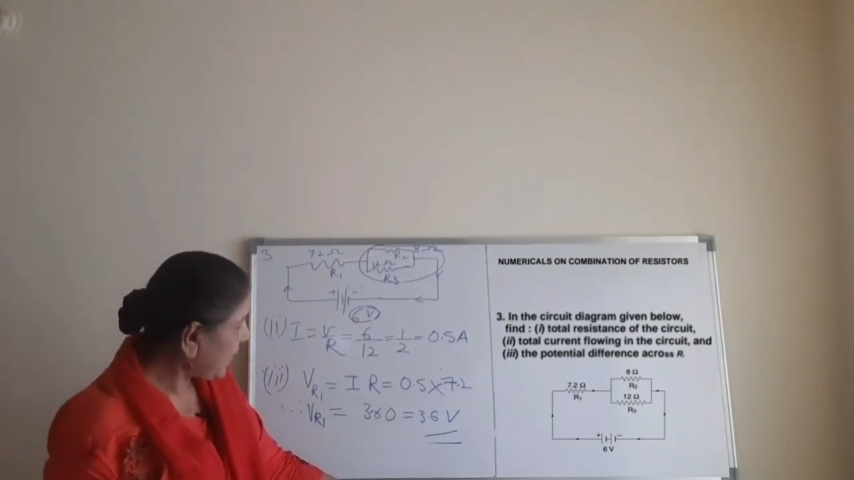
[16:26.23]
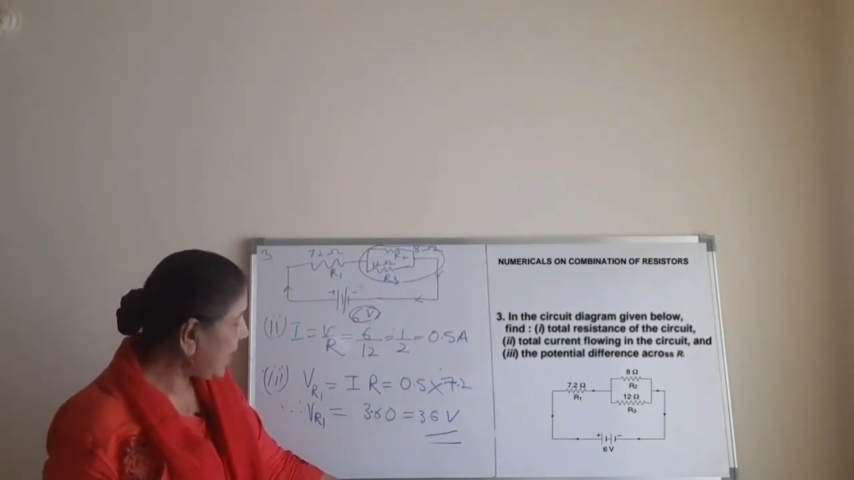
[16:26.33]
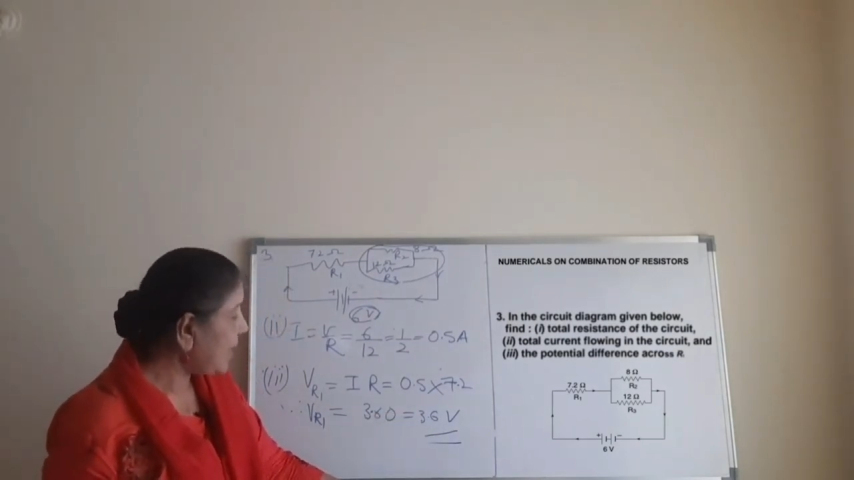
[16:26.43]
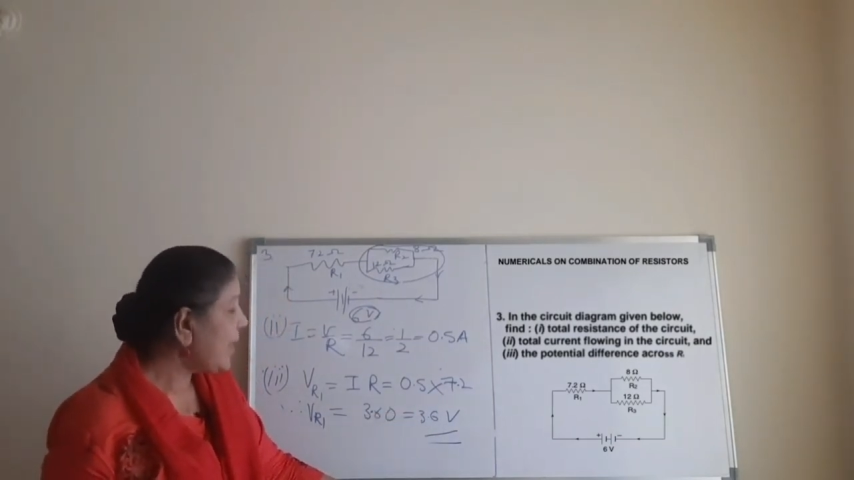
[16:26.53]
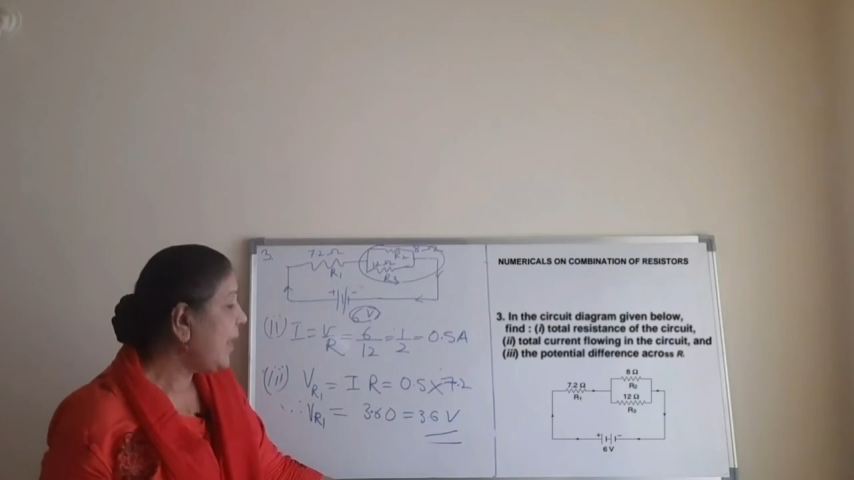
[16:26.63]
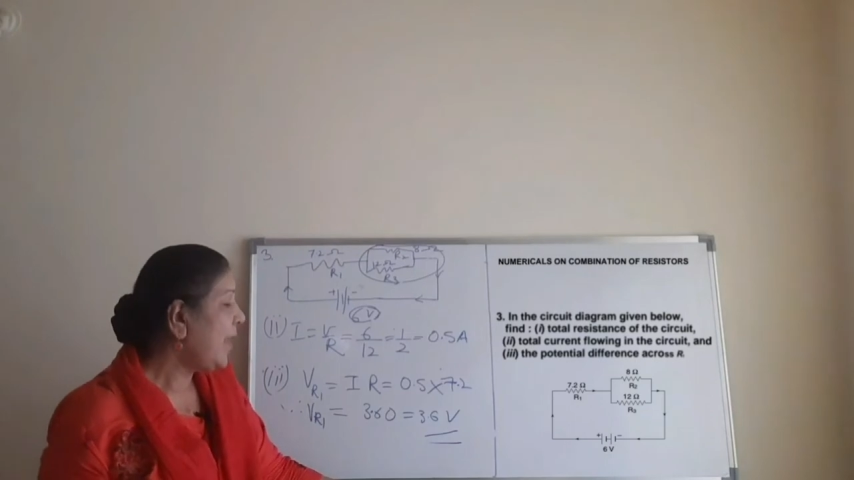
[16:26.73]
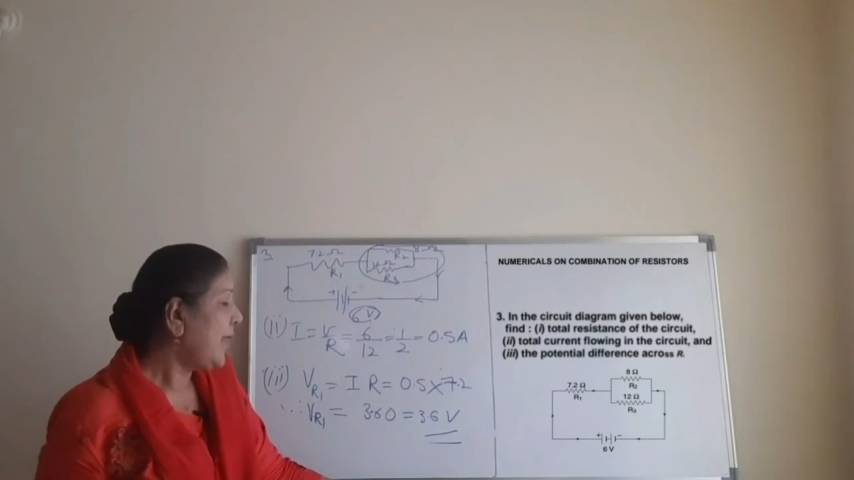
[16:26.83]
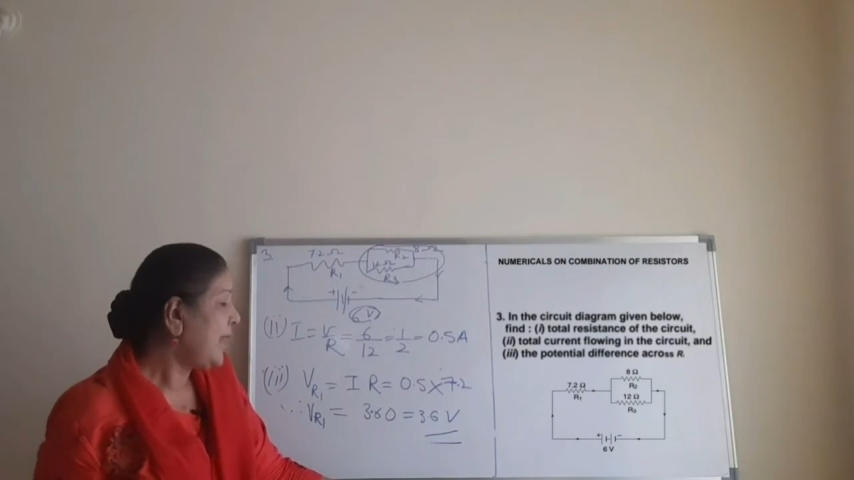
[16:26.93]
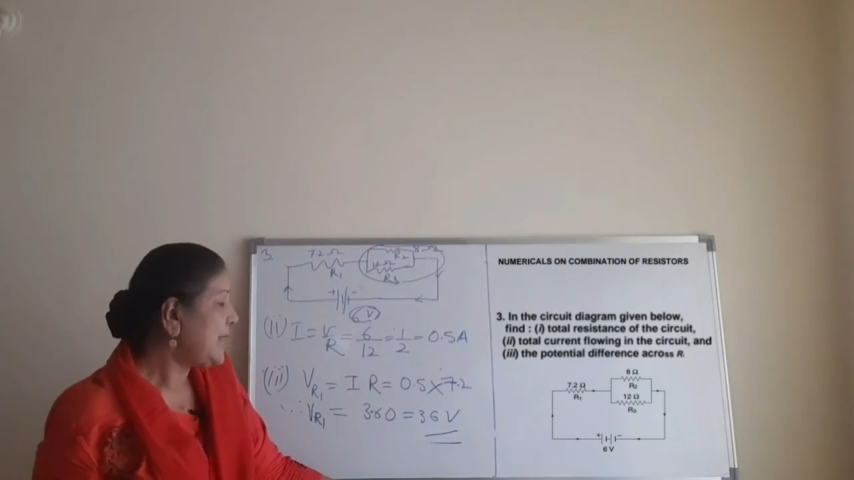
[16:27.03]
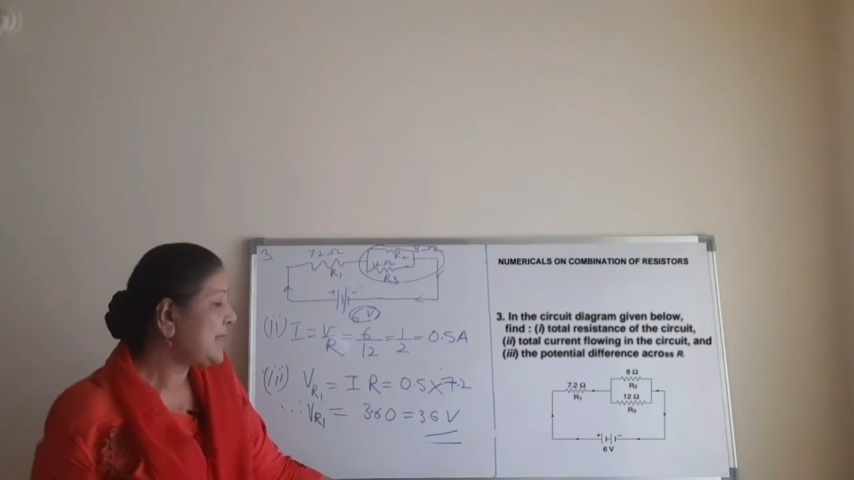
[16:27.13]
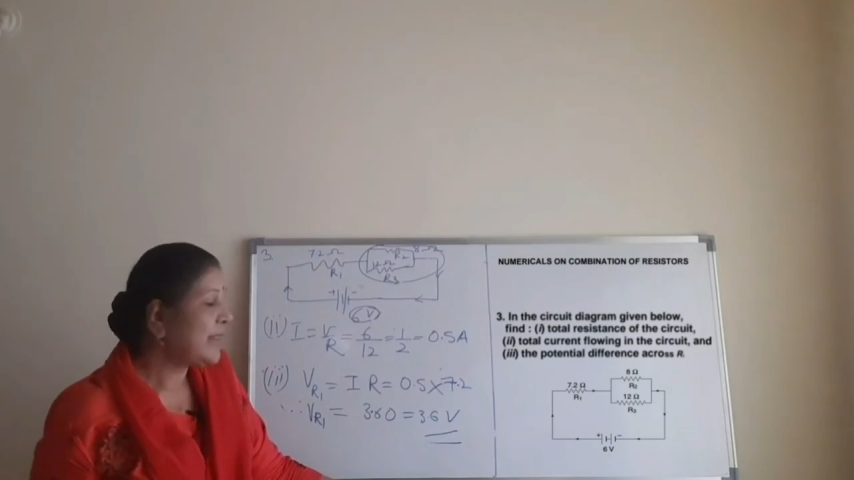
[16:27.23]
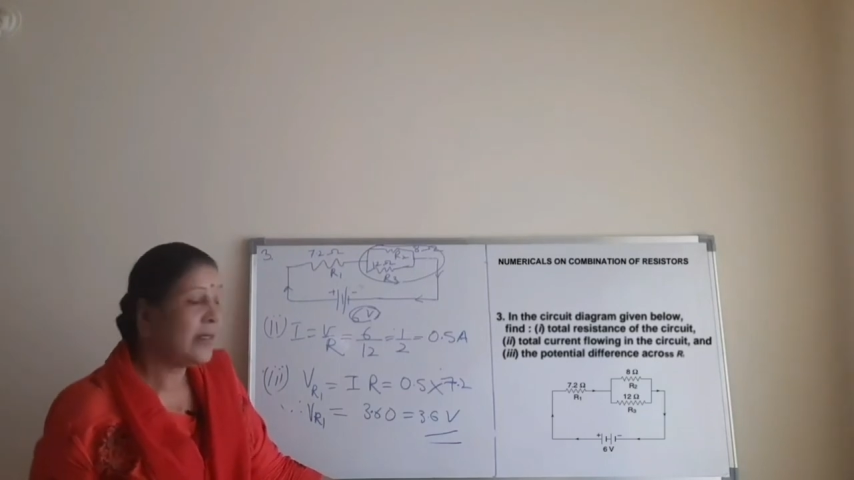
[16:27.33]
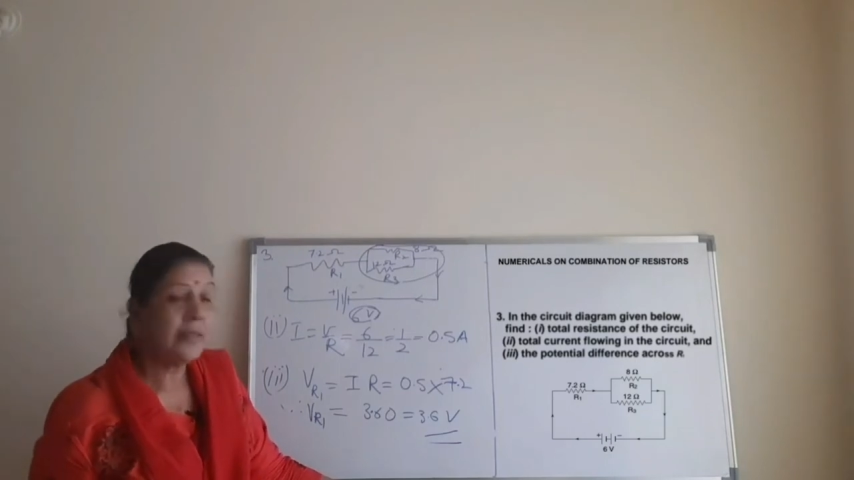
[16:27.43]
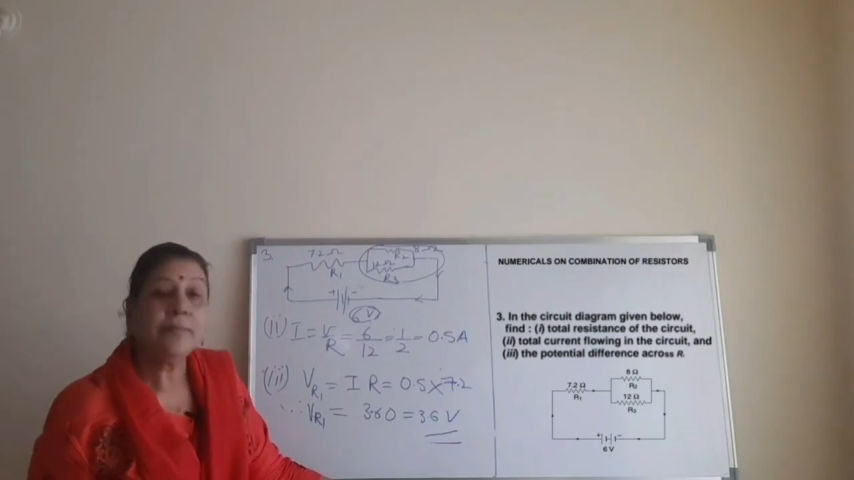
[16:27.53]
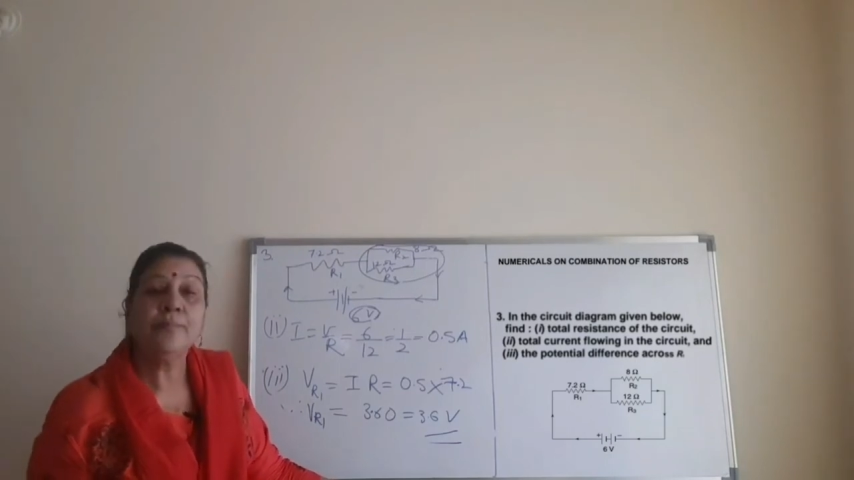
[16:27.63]
correct, is
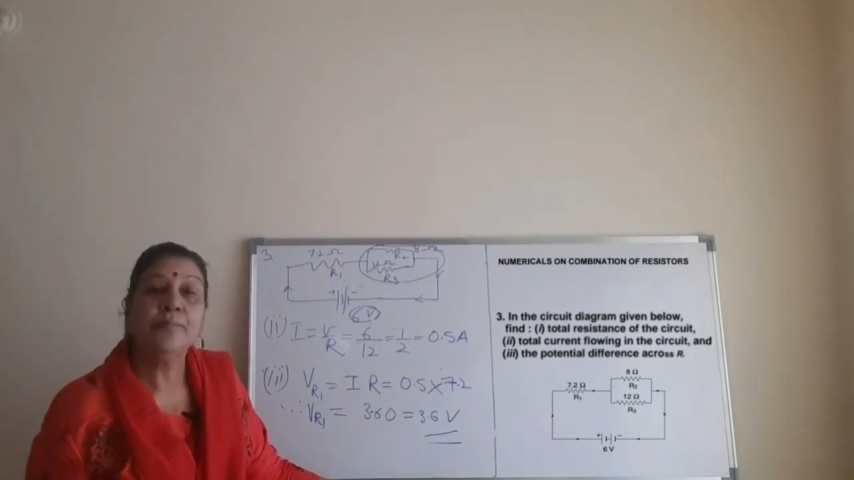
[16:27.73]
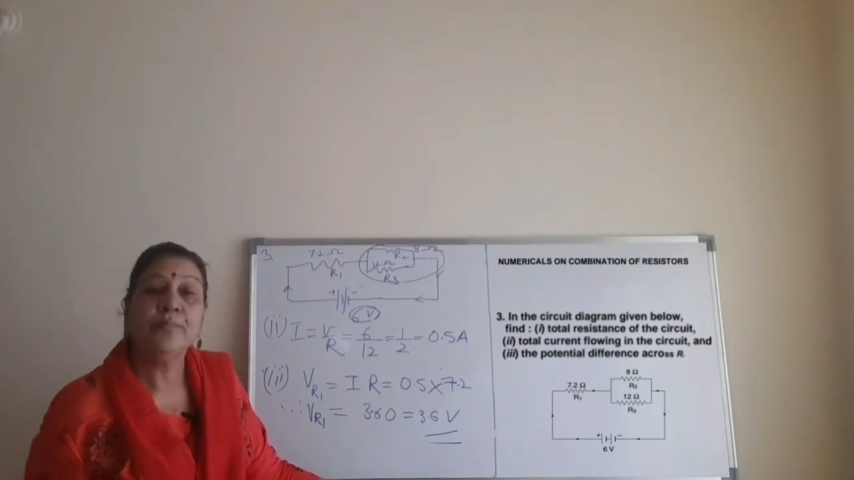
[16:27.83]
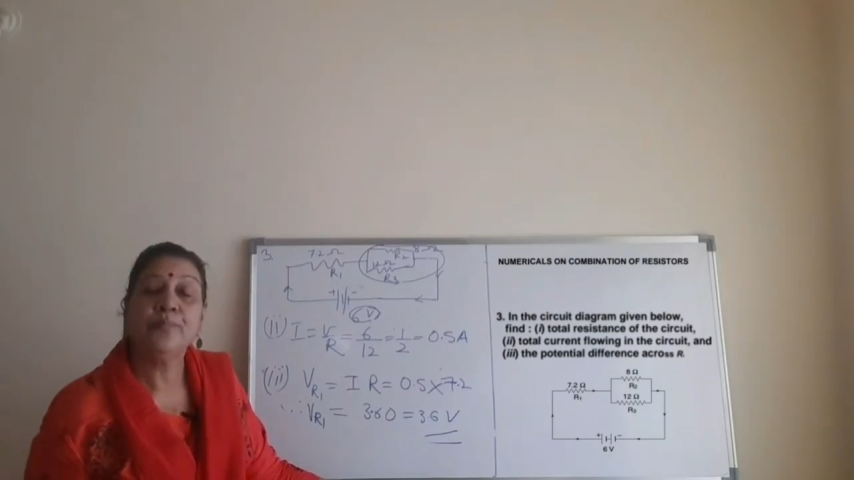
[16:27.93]
the